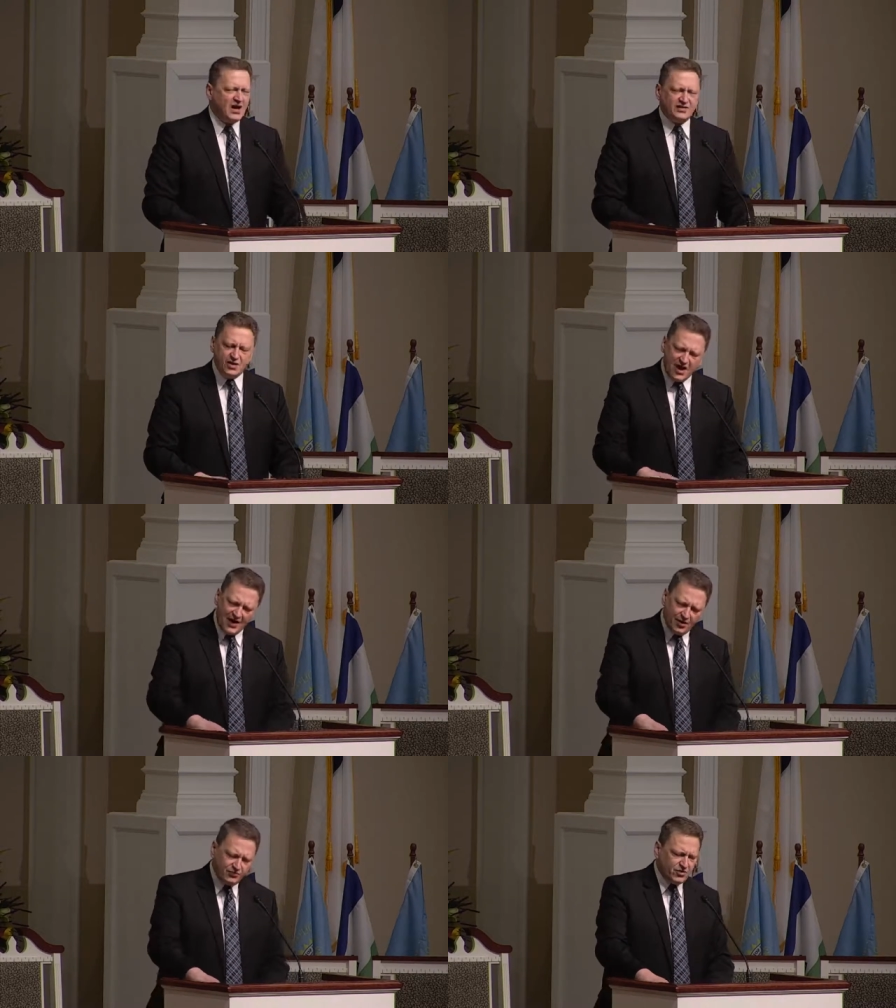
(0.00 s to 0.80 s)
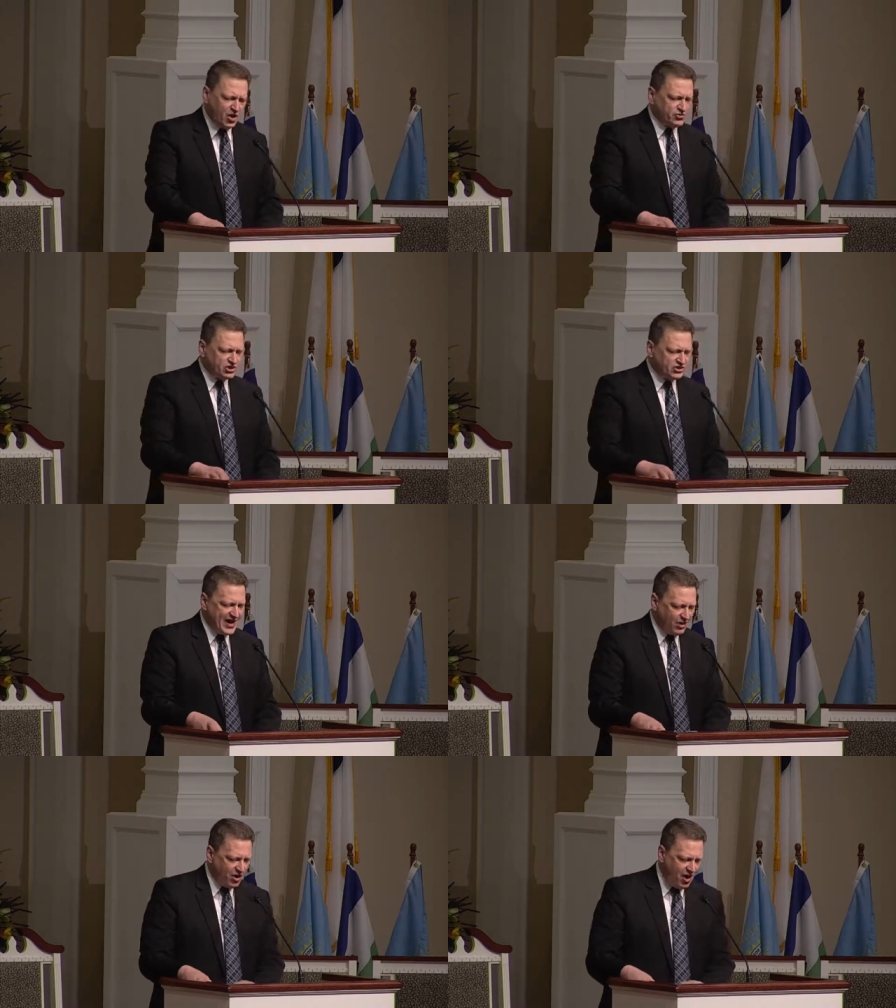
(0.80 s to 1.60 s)
You know, I don't know just
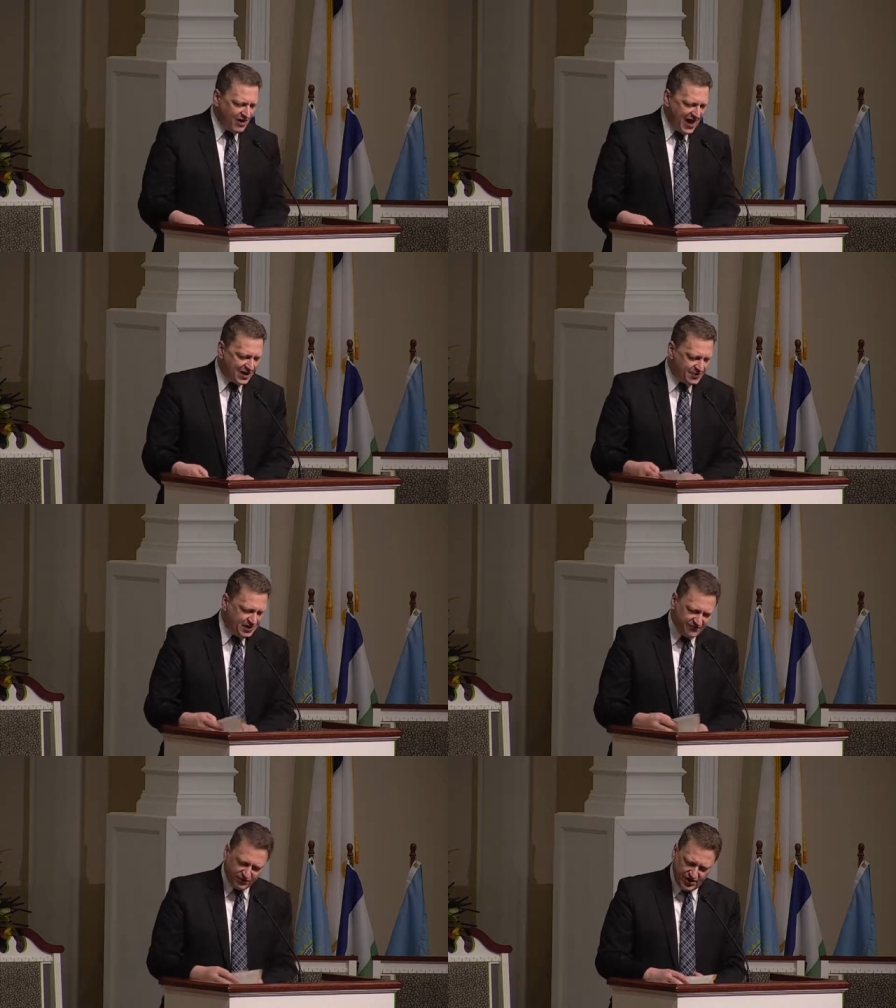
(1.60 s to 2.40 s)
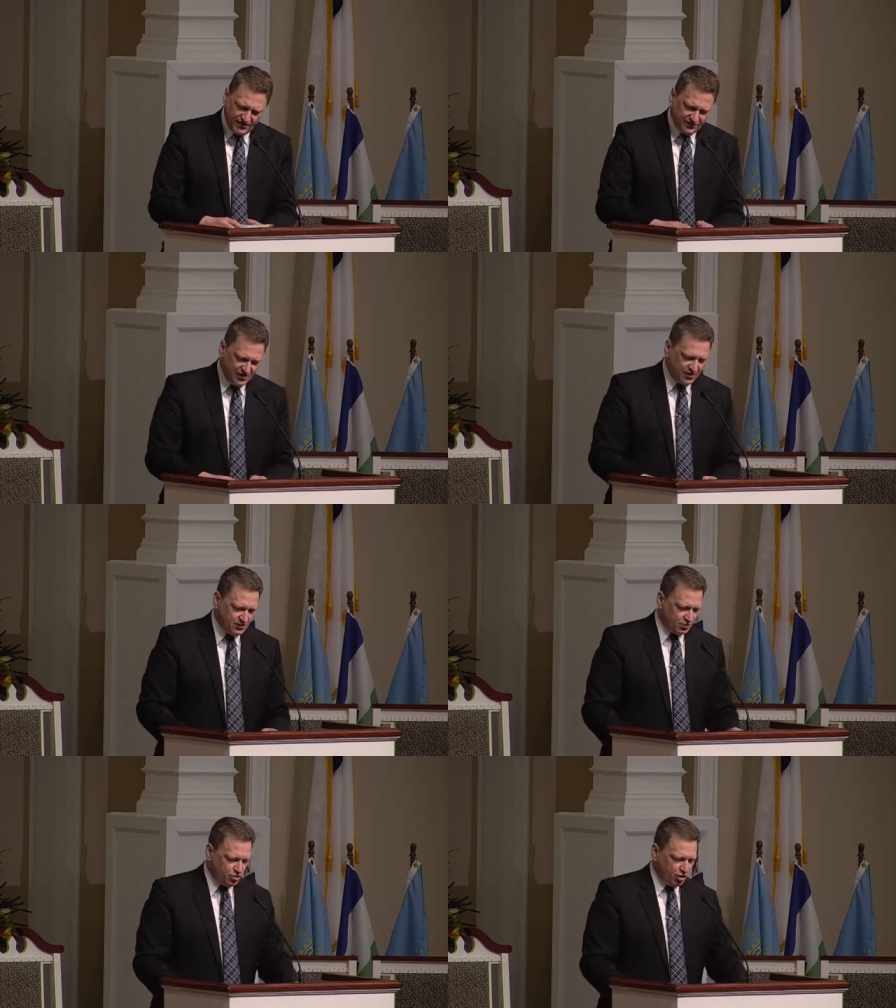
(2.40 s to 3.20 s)
how long Adam and Eve lived in a
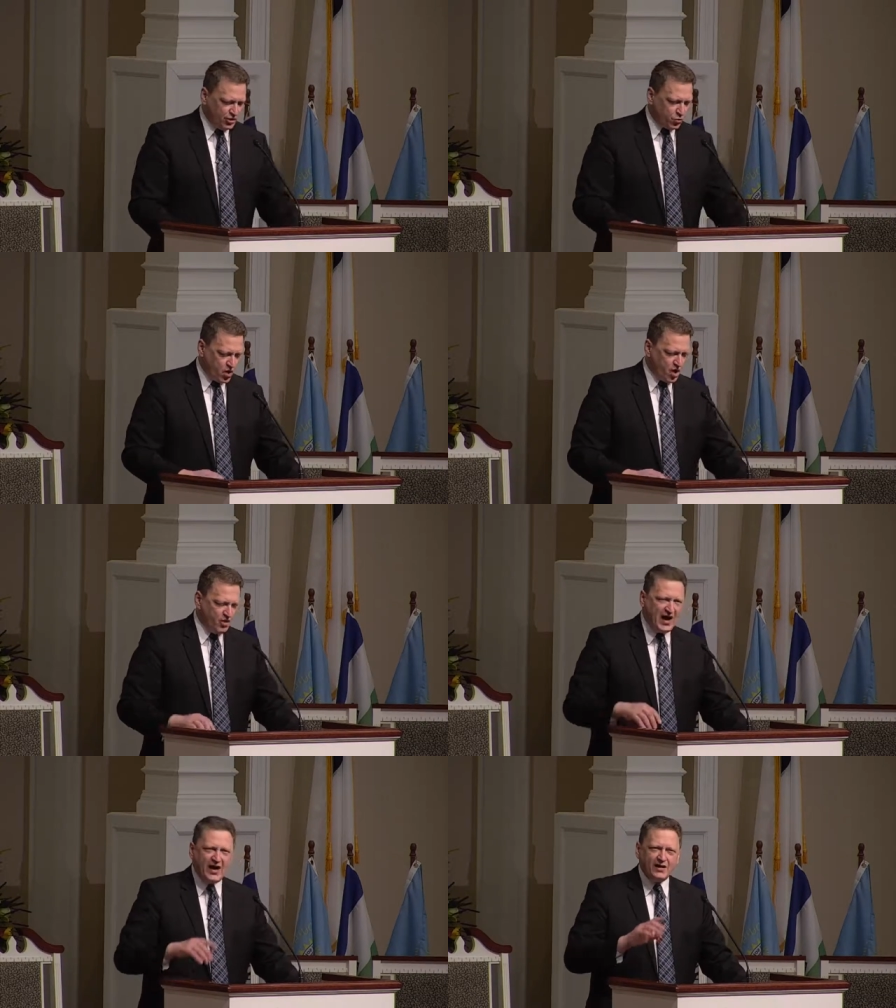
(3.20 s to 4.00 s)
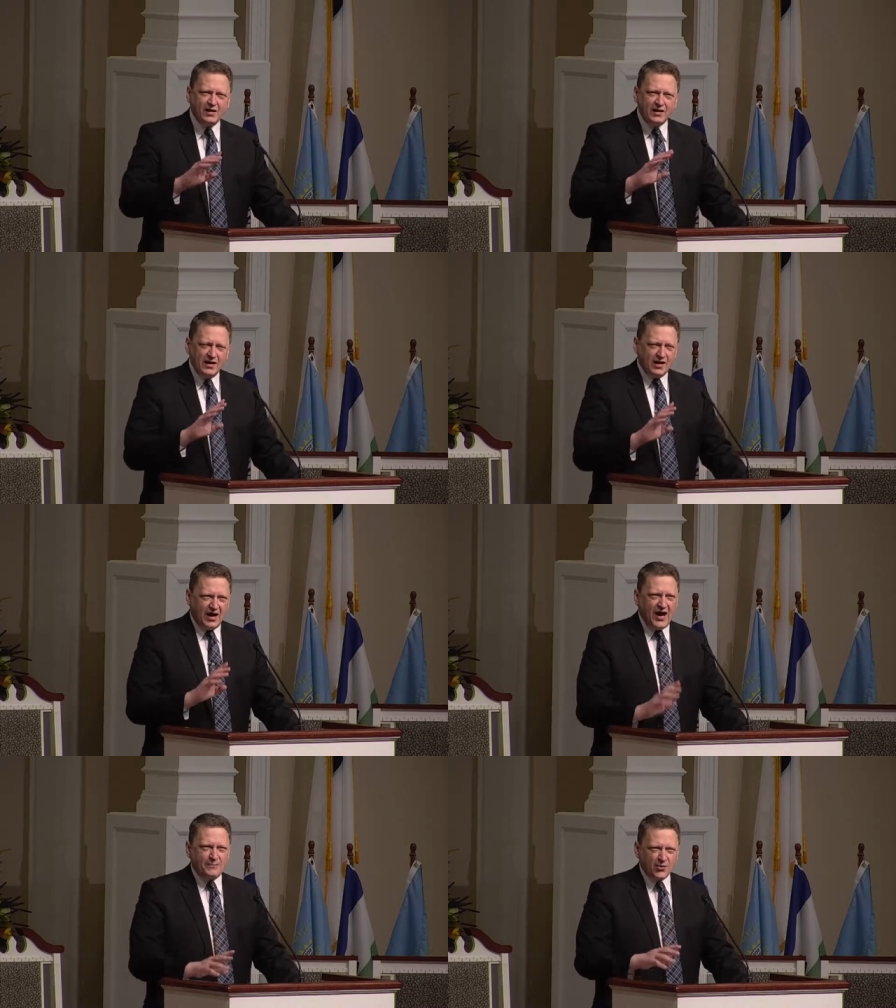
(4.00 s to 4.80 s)
good world. I,
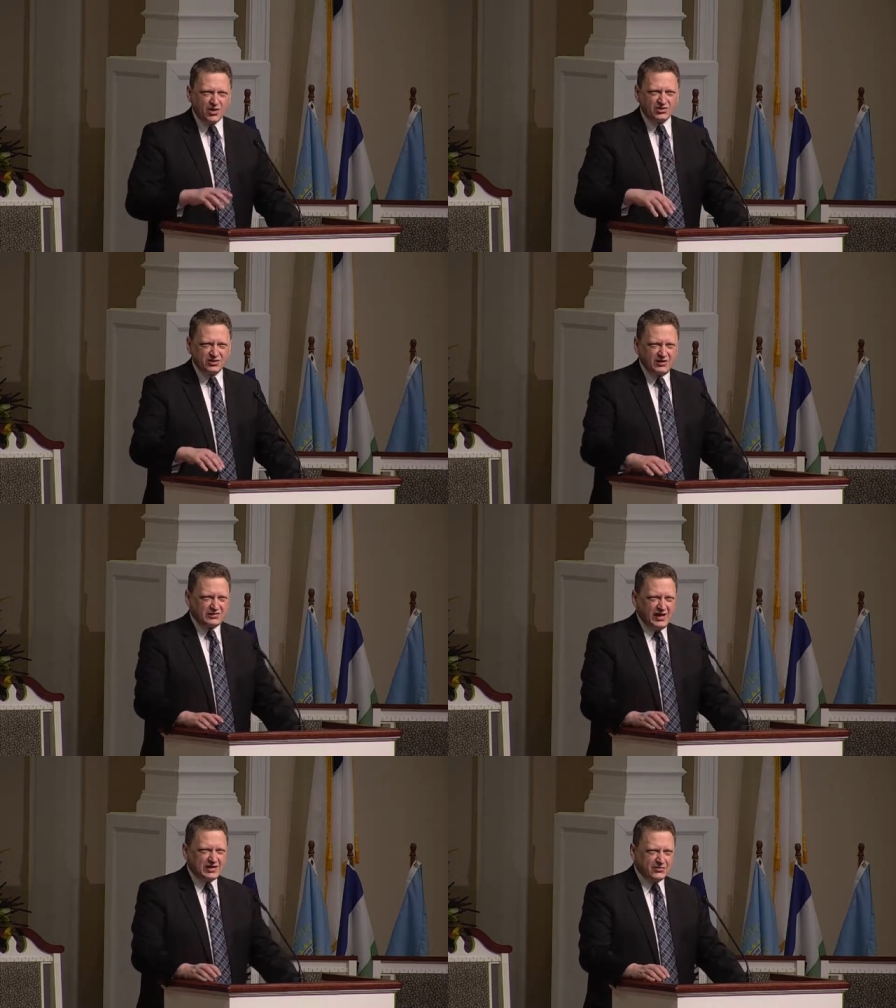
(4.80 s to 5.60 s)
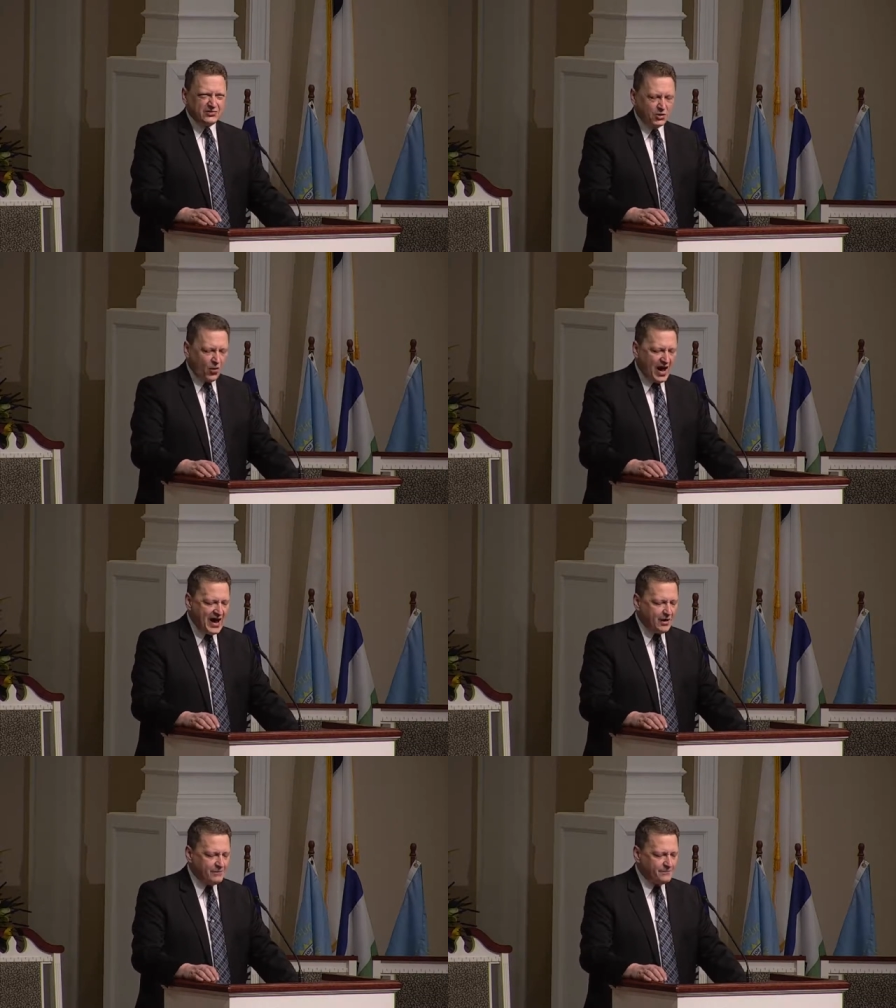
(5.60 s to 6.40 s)
I personally think it was a
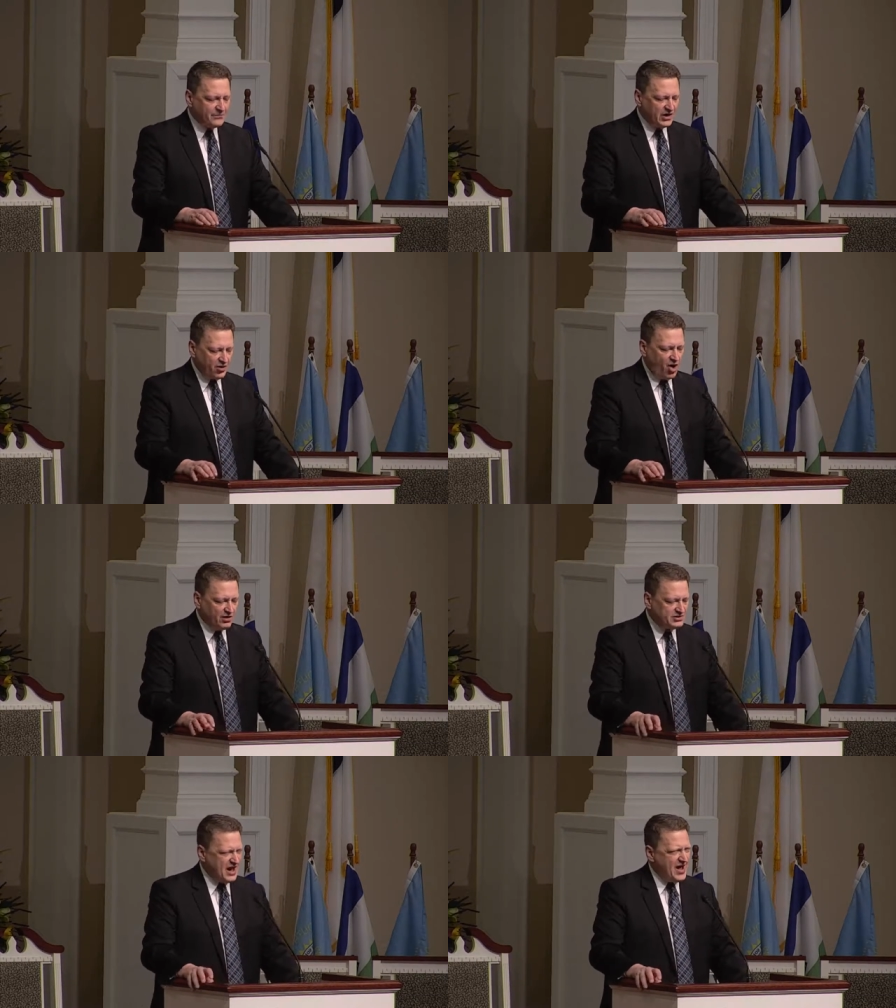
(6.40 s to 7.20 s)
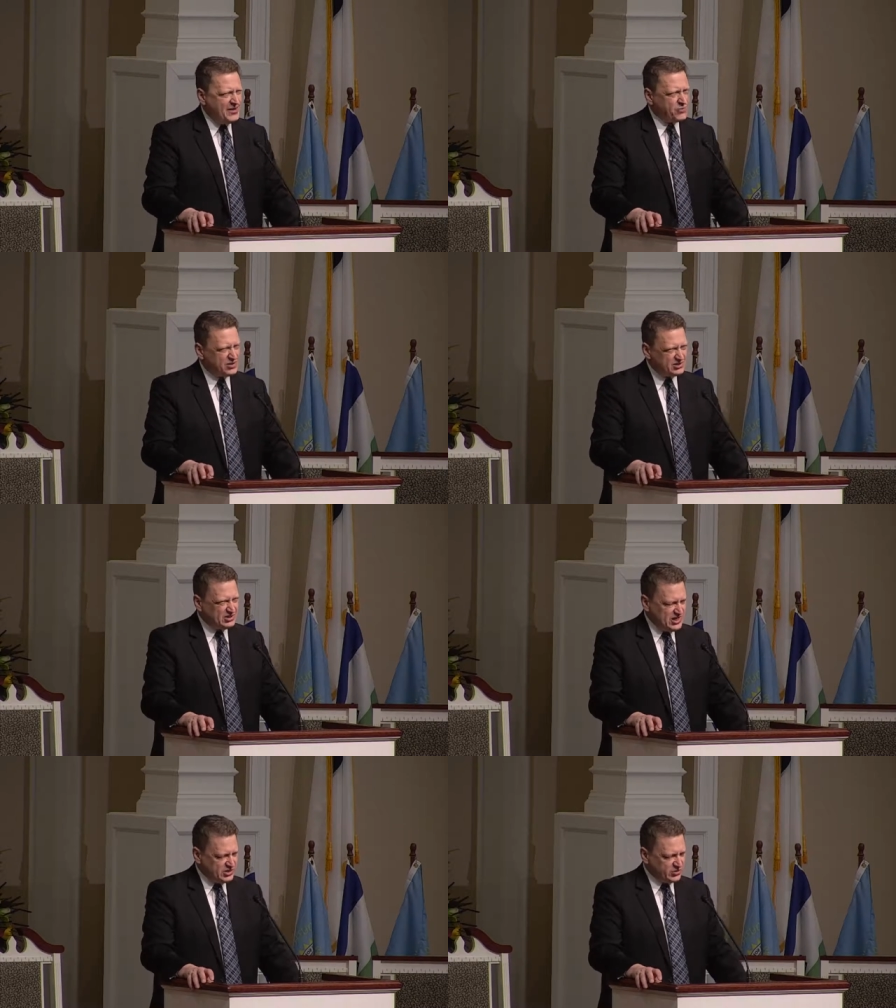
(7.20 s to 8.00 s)
while, a long time, where
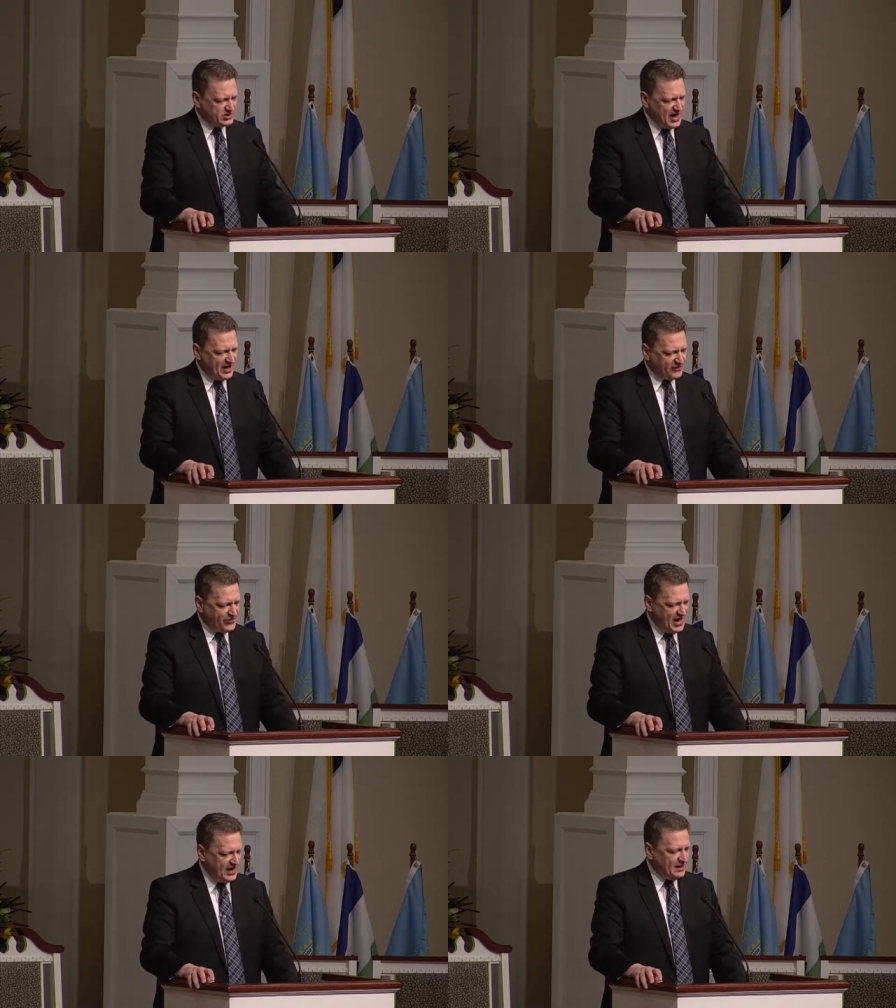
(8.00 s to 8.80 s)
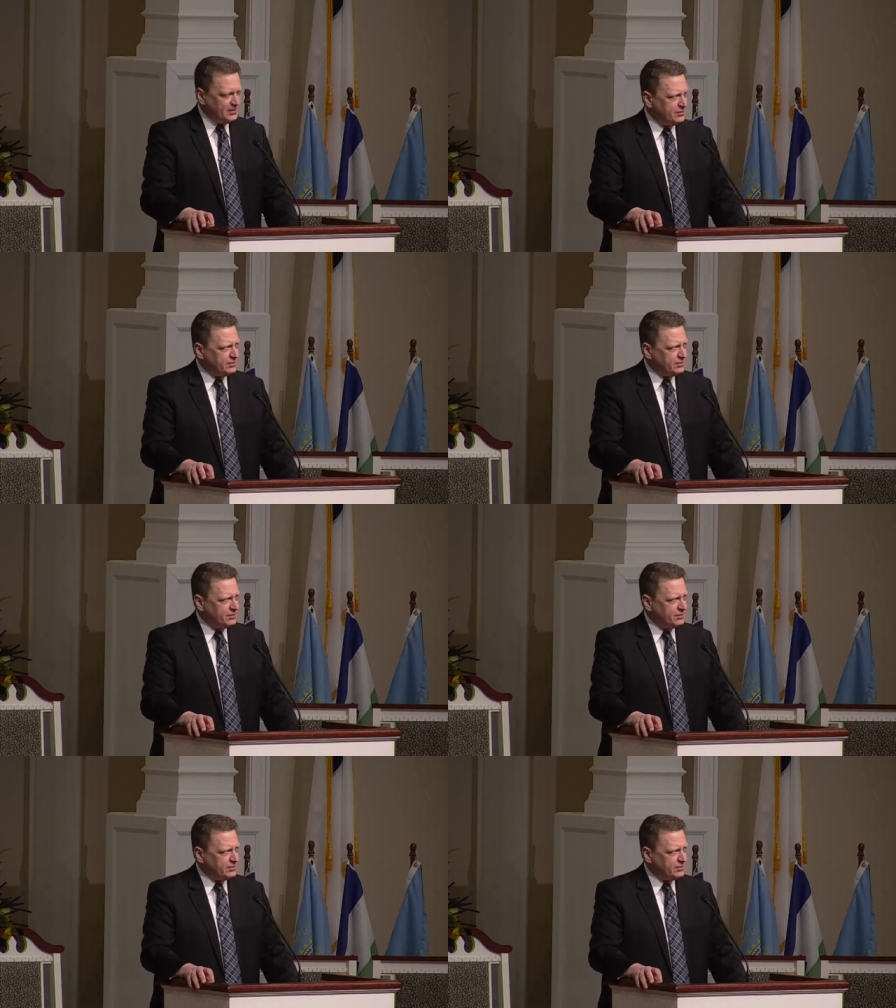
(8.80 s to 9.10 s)
disease was not a thing,